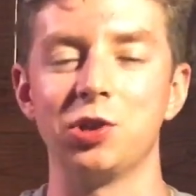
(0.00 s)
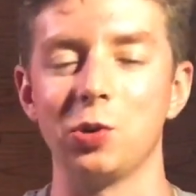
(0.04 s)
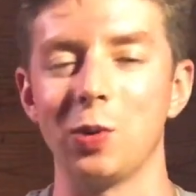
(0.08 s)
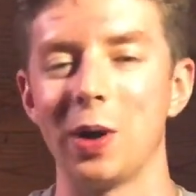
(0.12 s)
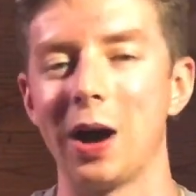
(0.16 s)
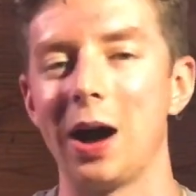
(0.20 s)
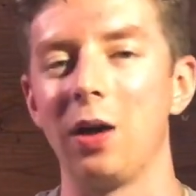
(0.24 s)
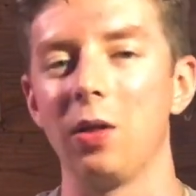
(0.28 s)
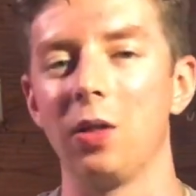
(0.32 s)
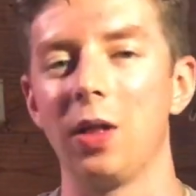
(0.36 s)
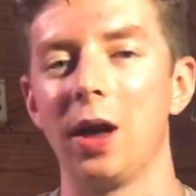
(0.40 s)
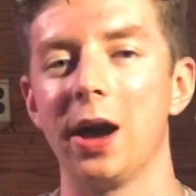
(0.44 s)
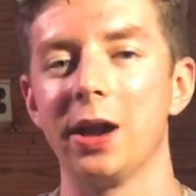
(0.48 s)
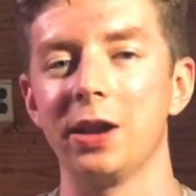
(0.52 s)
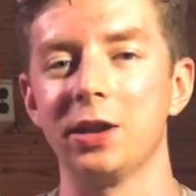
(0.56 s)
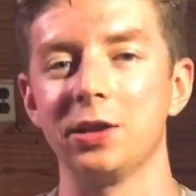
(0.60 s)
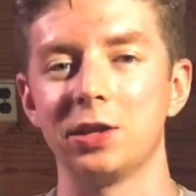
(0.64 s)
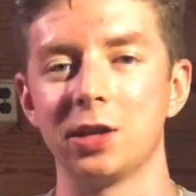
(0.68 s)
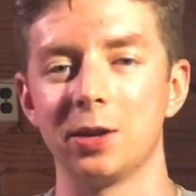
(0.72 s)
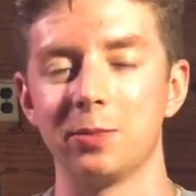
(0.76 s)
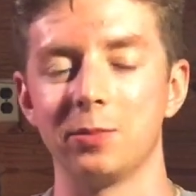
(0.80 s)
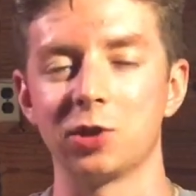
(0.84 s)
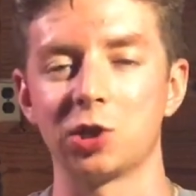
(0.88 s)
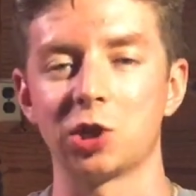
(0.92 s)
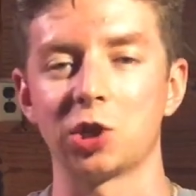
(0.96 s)
to outline and
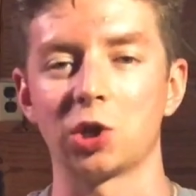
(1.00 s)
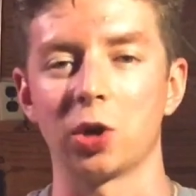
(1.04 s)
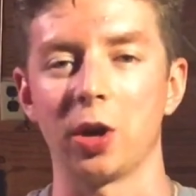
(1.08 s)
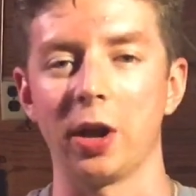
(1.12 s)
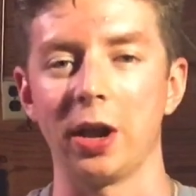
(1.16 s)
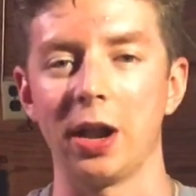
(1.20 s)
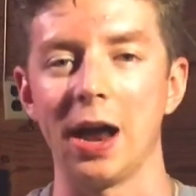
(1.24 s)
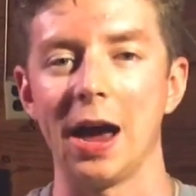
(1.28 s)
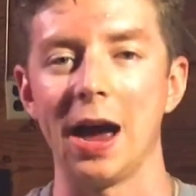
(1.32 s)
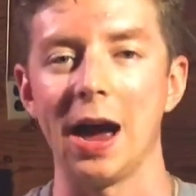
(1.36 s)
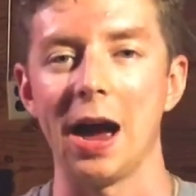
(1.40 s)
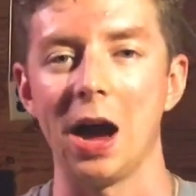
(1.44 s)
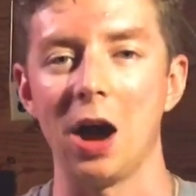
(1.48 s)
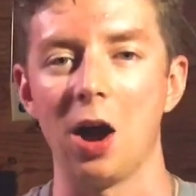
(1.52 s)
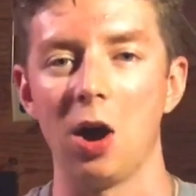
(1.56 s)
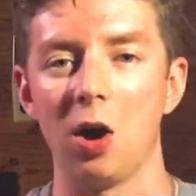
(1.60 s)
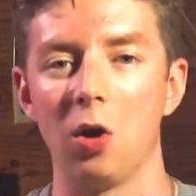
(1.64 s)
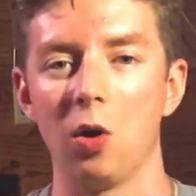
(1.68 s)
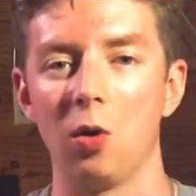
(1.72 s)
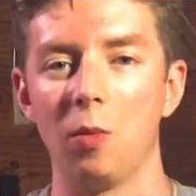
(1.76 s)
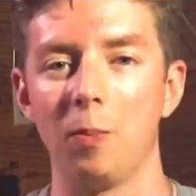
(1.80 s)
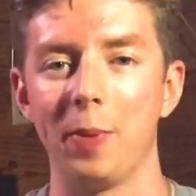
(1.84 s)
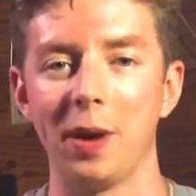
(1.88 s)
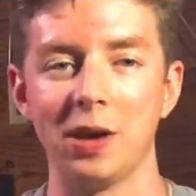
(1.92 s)
demonstrate how